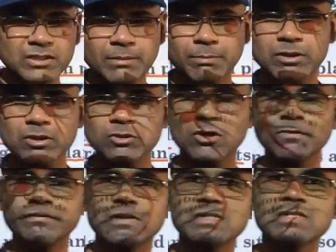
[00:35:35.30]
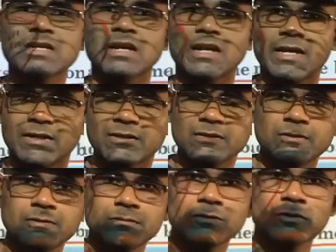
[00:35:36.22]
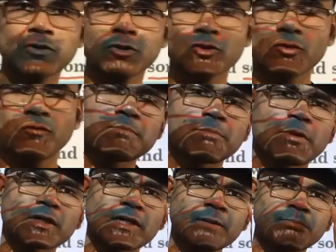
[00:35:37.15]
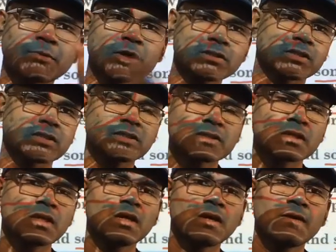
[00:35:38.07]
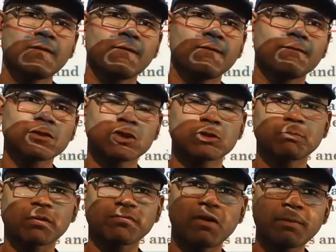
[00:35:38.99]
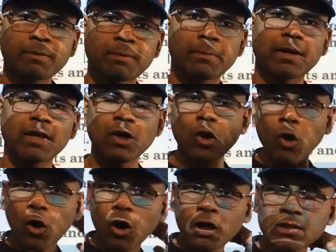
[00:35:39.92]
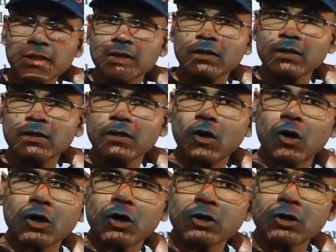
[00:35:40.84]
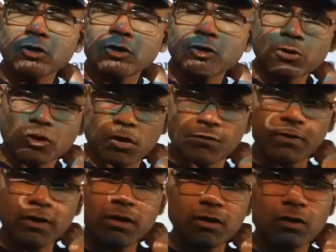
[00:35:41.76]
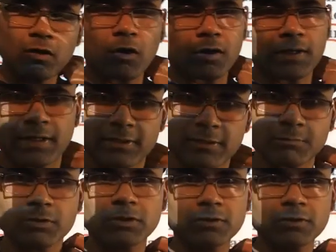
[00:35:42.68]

presence of sunlight. So important process which is performed by all the autotrophic organisms.